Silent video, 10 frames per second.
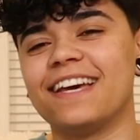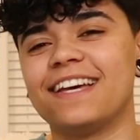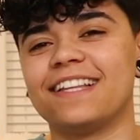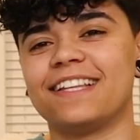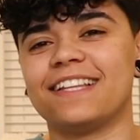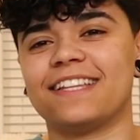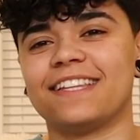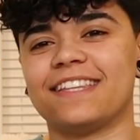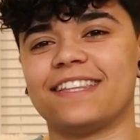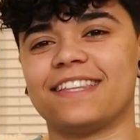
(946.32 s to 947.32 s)

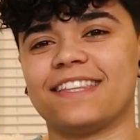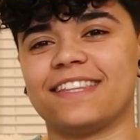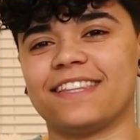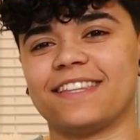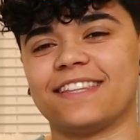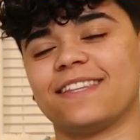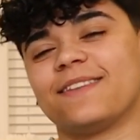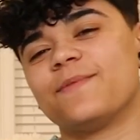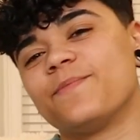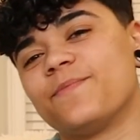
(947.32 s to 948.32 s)

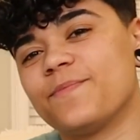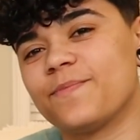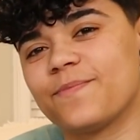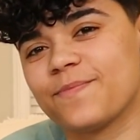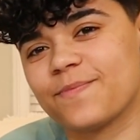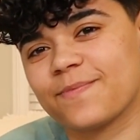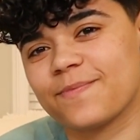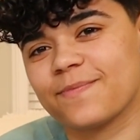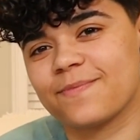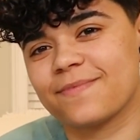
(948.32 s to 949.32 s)
(silent)